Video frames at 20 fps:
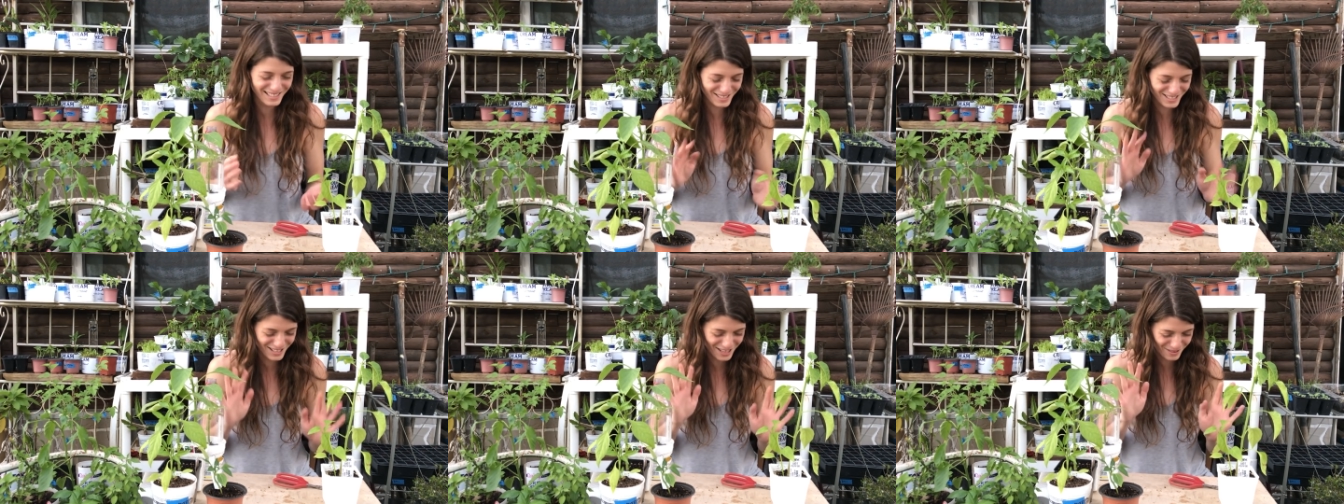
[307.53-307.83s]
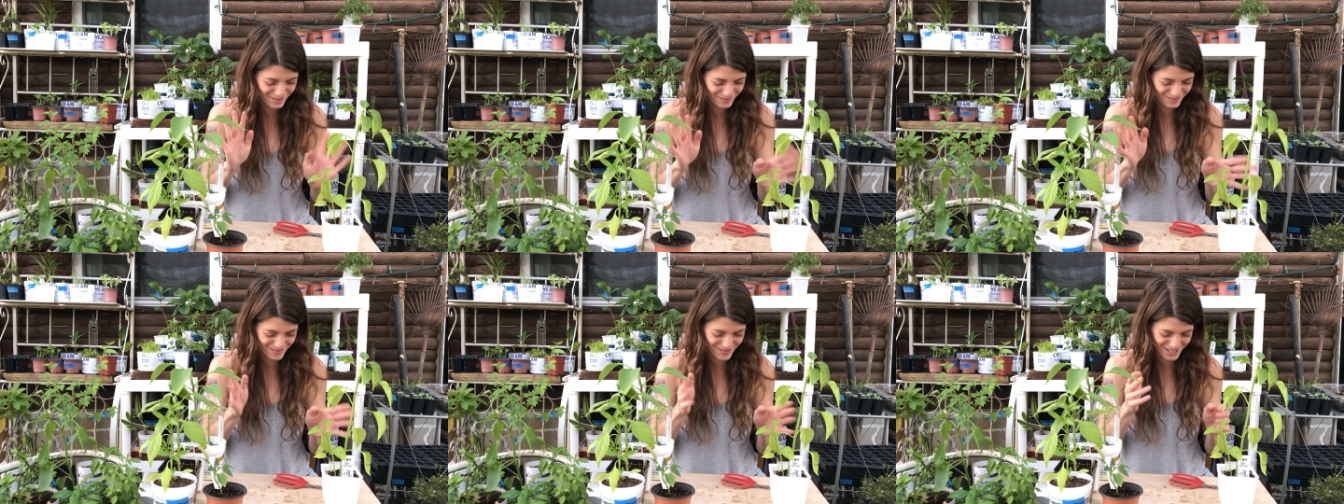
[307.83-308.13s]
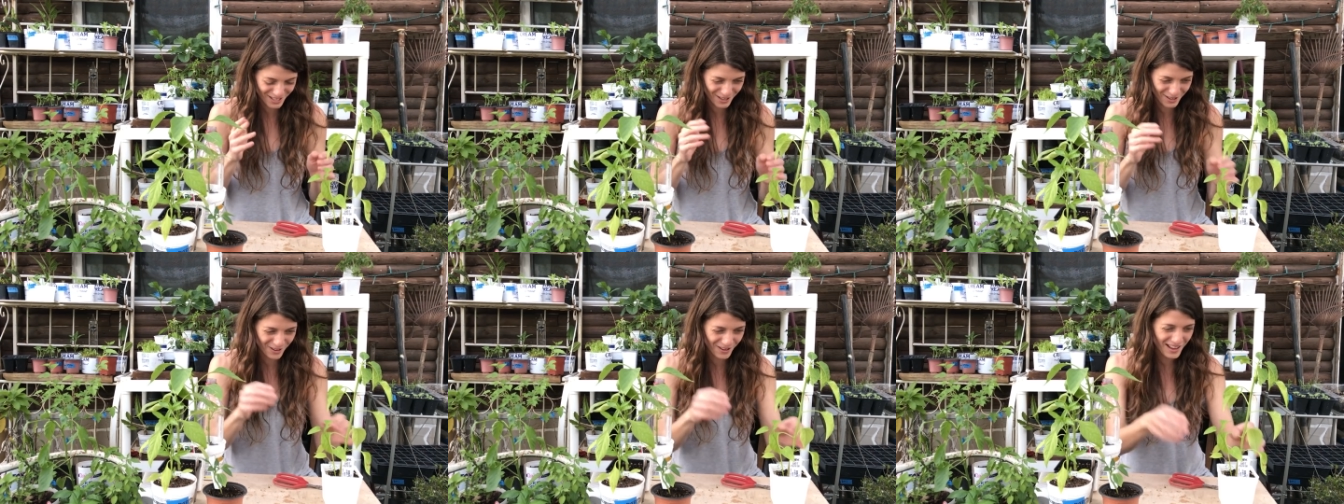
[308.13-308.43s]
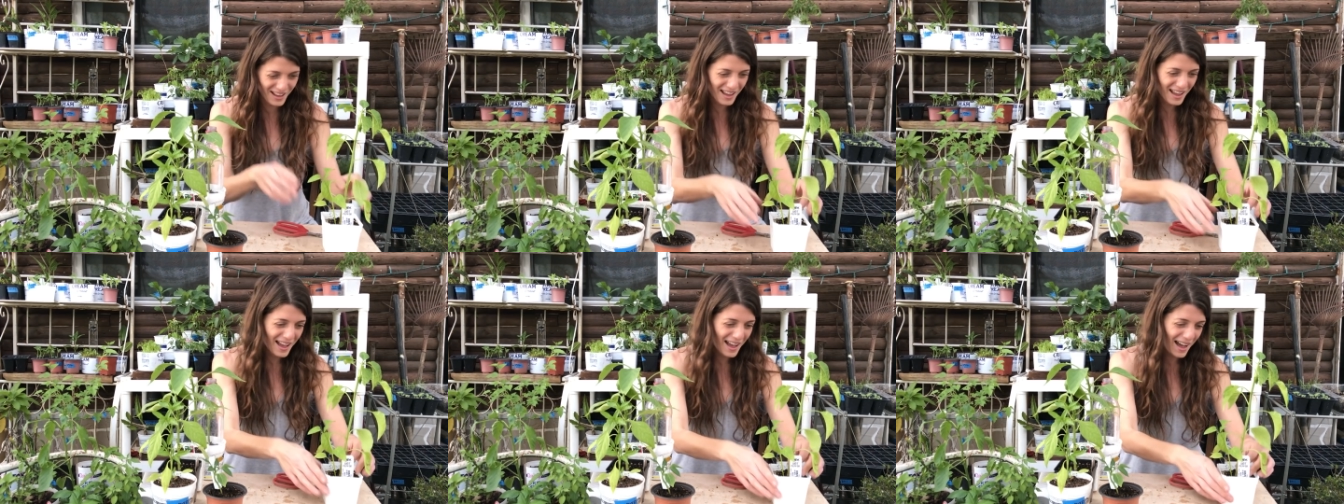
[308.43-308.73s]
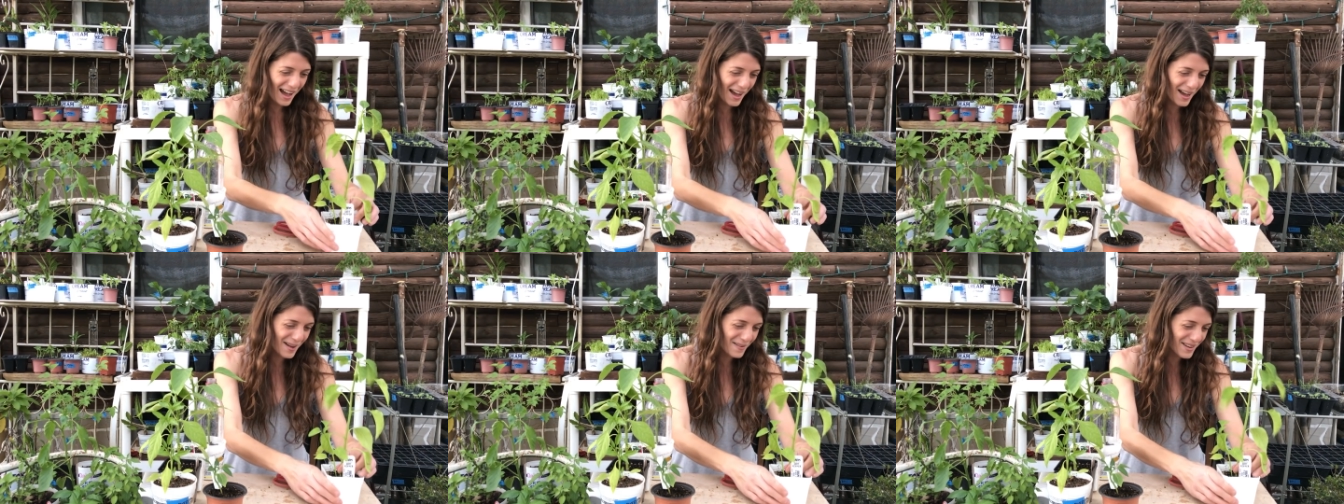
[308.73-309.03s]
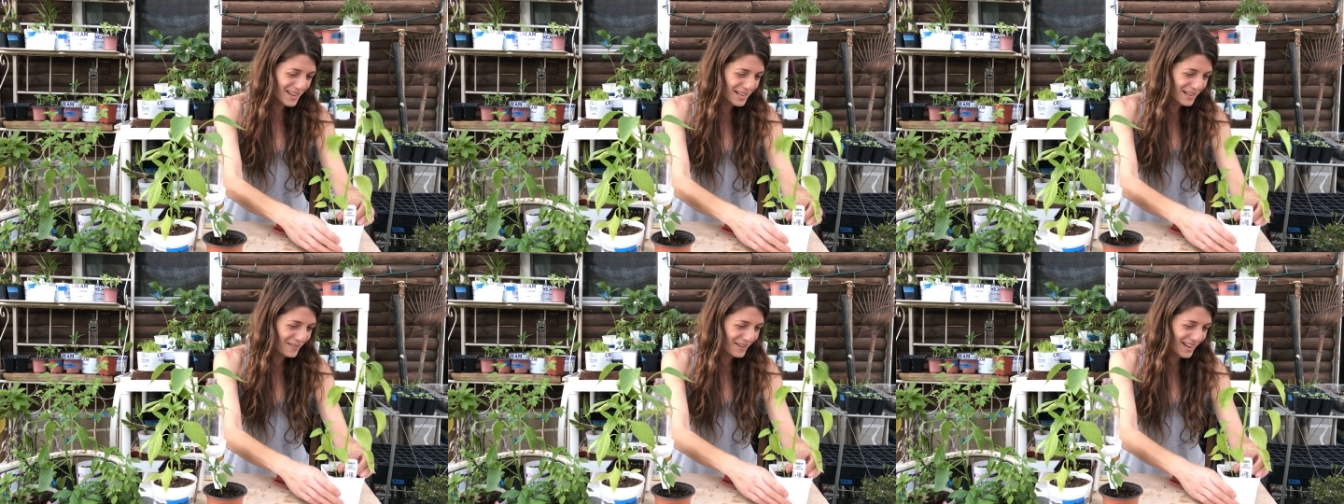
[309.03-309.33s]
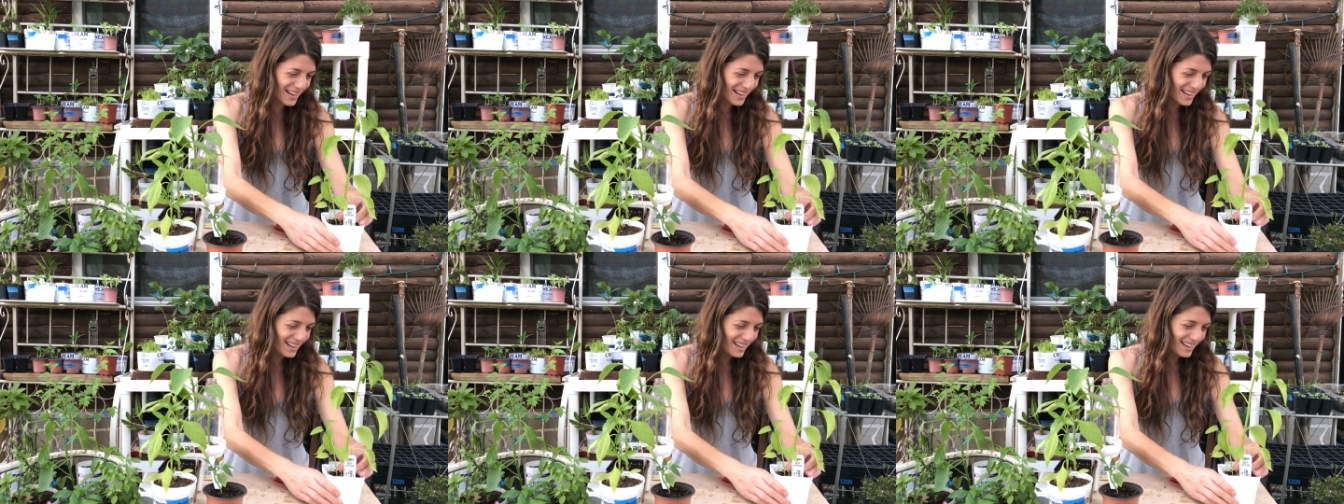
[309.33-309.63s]
so, so um,
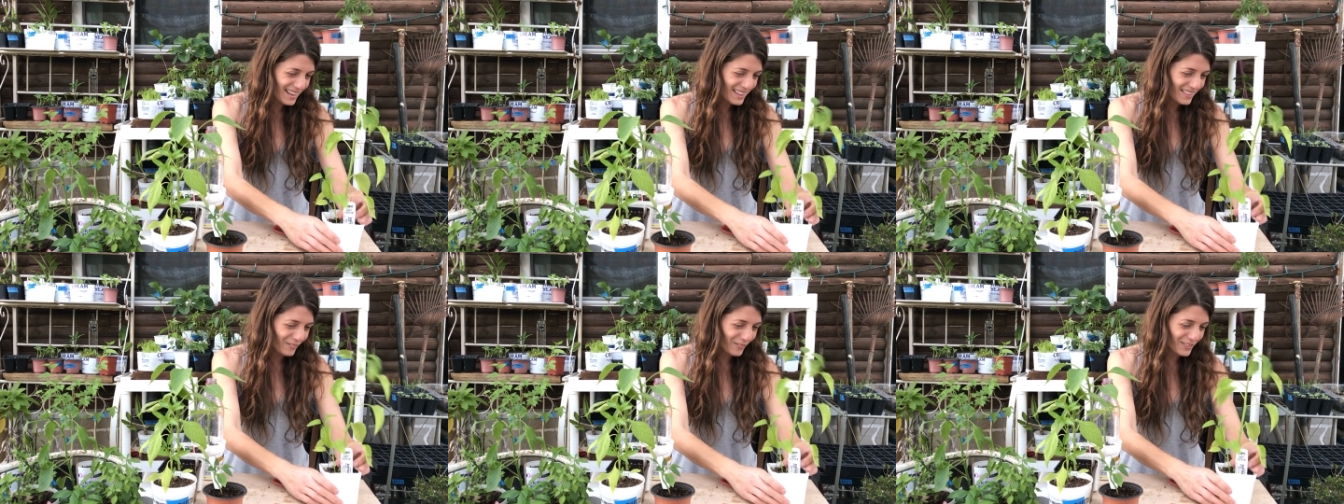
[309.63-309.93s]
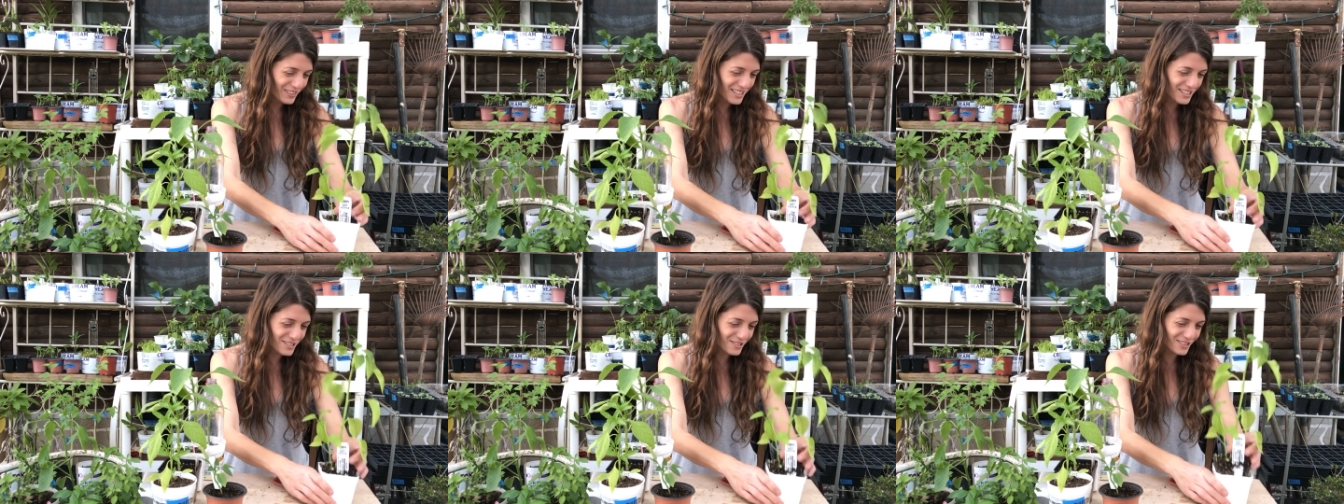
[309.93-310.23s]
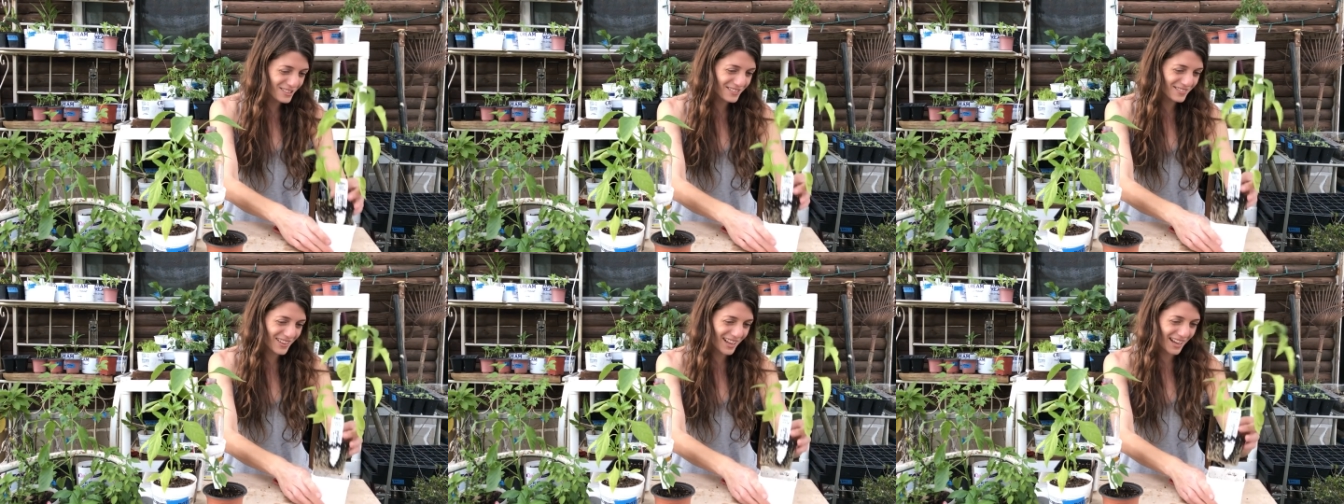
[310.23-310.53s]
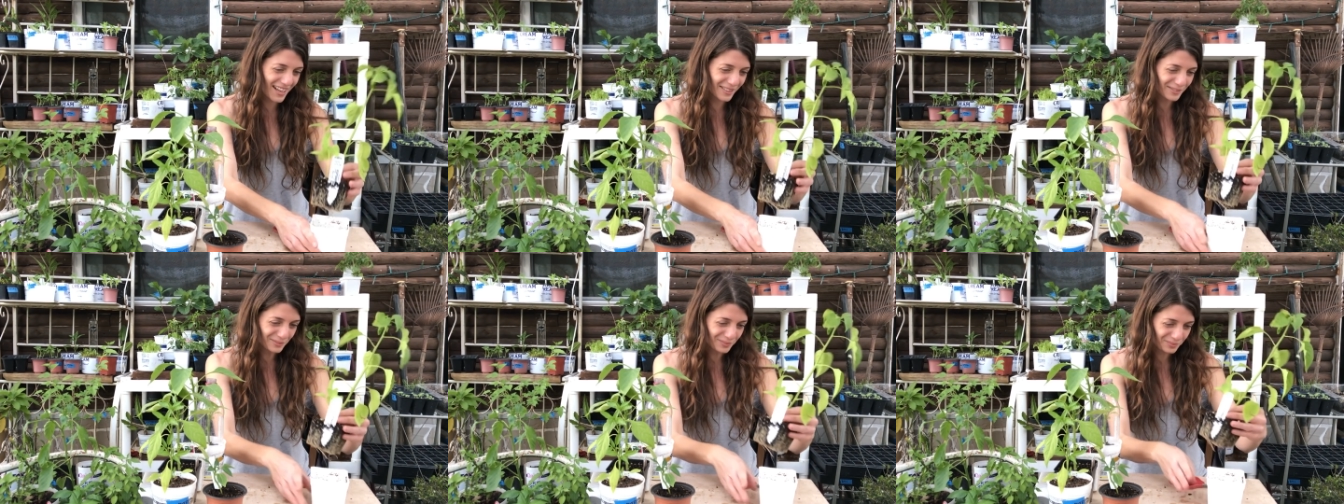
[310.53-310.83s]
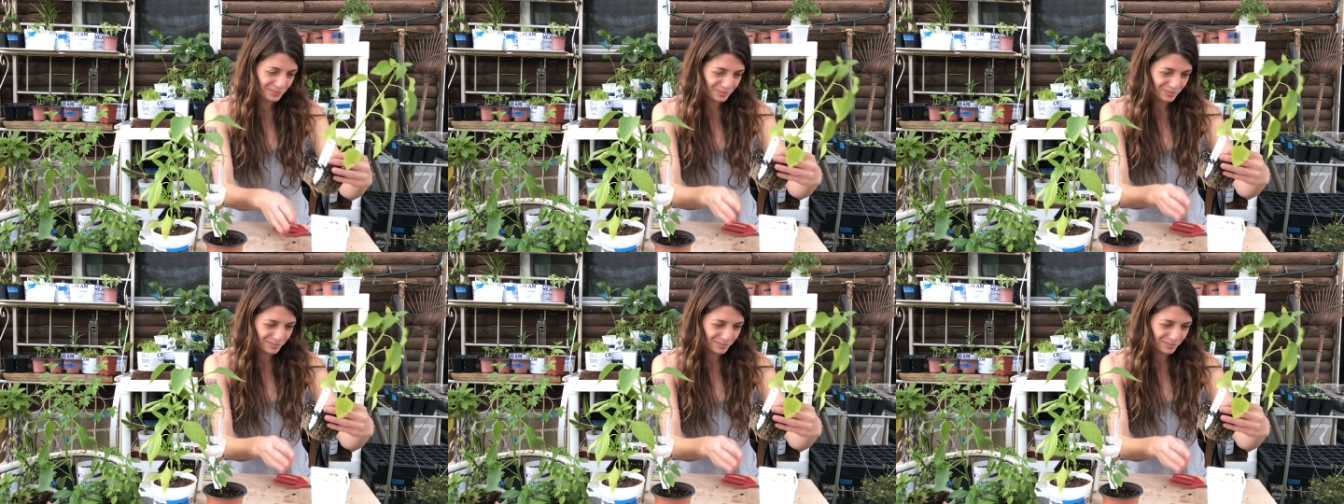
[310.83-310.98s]
anyway, with this sort of guy,